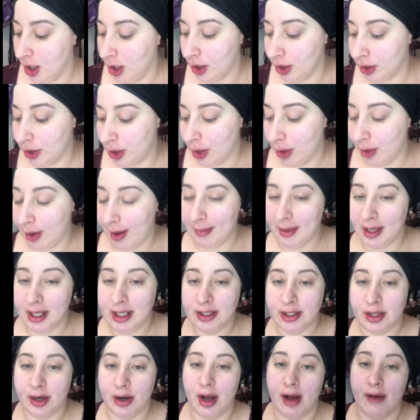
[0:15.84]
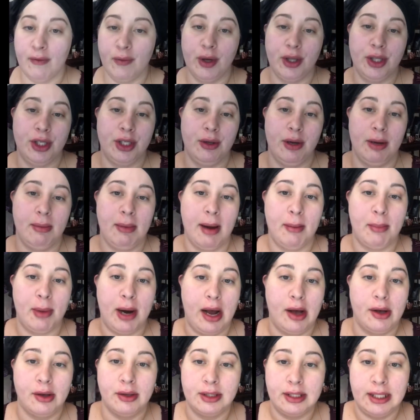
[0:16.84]
So I'm going to start off with doing my
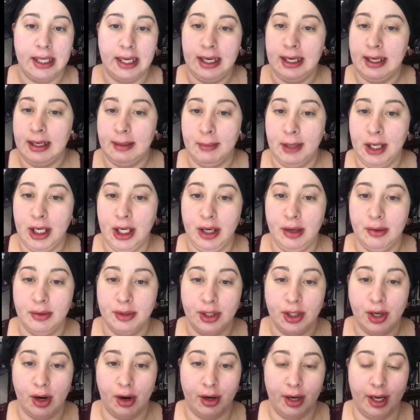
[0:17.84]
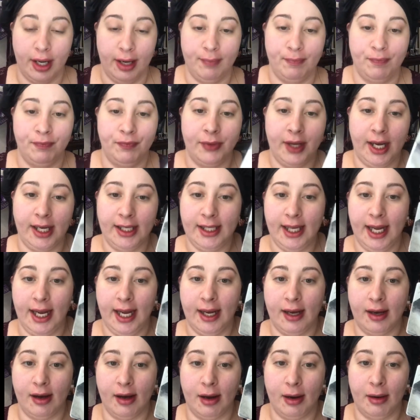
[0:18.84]
brows, and I'm going to use Garnet. I
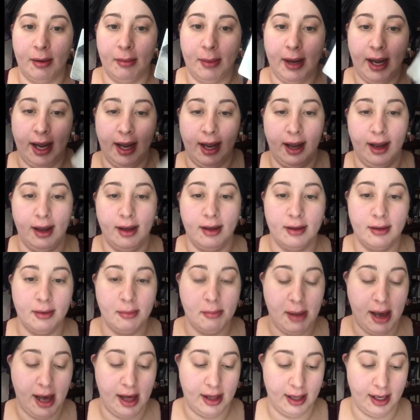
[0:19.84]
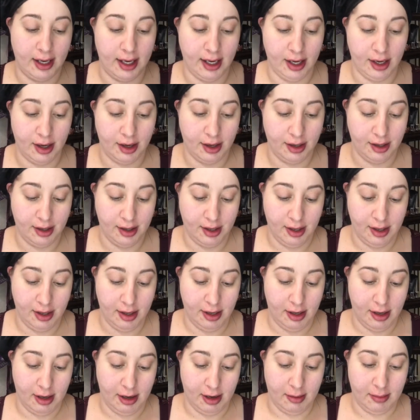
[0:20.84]
take on my palette here,
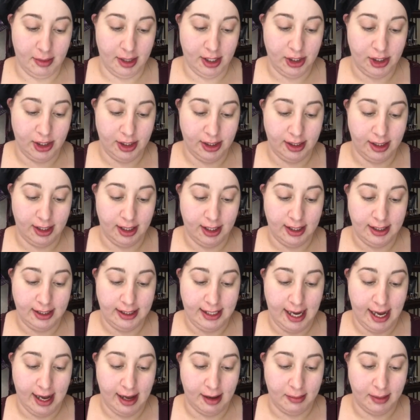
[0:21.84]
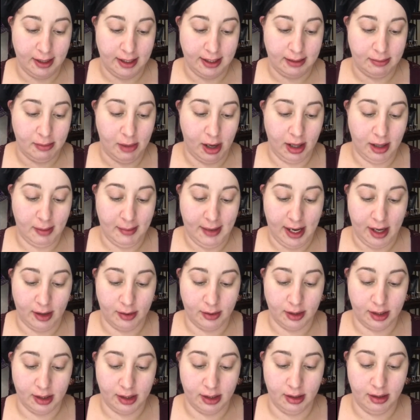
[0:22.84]
I'm just going to dab a small
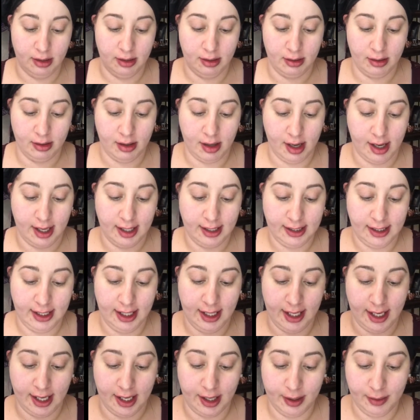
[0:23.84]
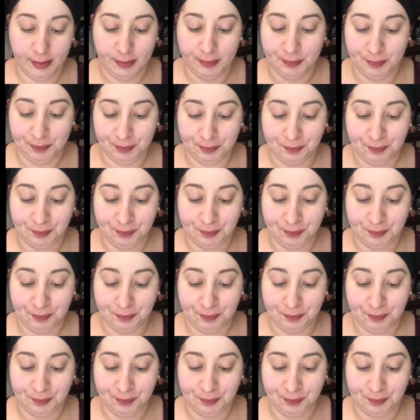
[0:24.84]
amount onto there.